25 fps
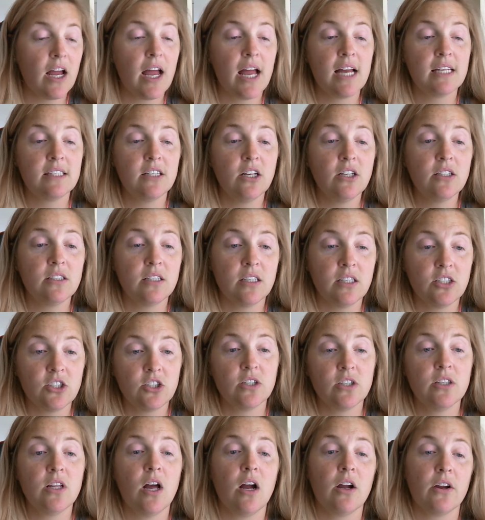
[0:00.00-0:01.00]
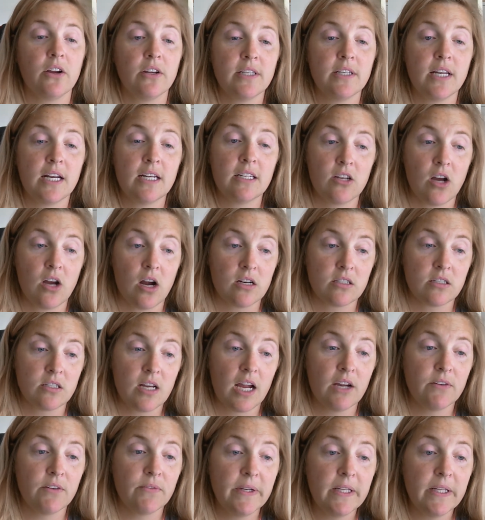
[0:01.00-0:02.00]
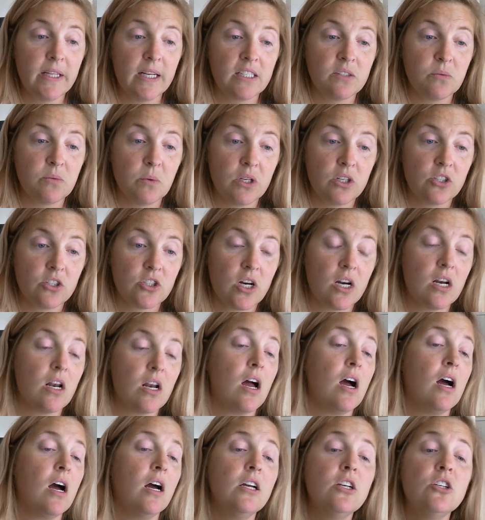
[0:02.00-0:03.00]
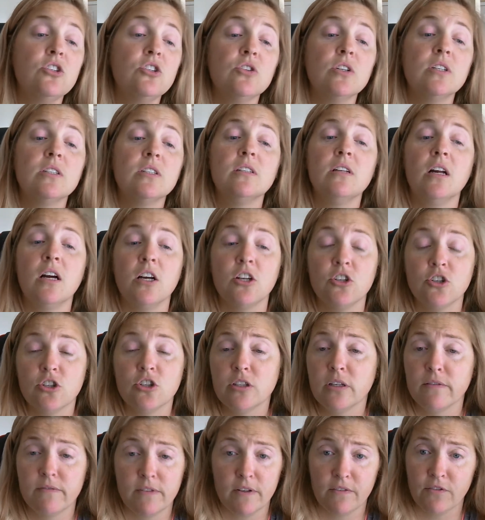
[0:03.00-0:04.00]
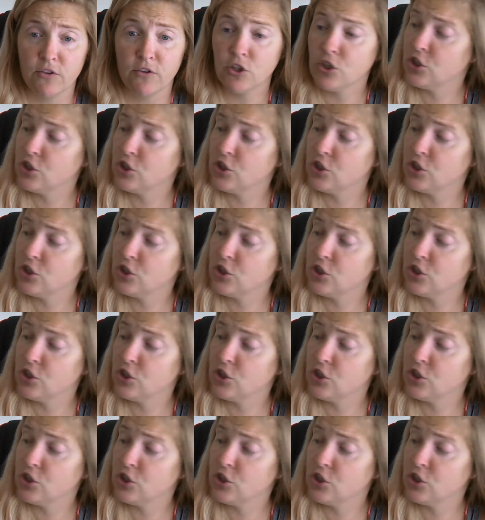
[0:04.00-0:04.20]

As our teacher and the architect talked, I realized we could draw hundreds and hundreds of different